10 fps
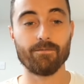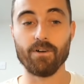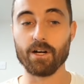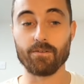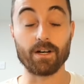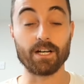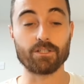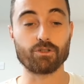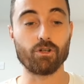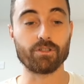Very
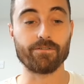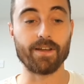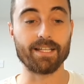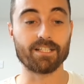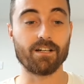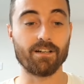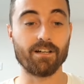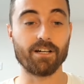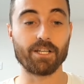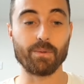strong defence, can't
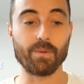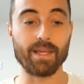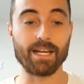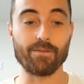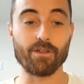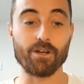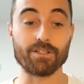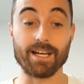argue with any of those.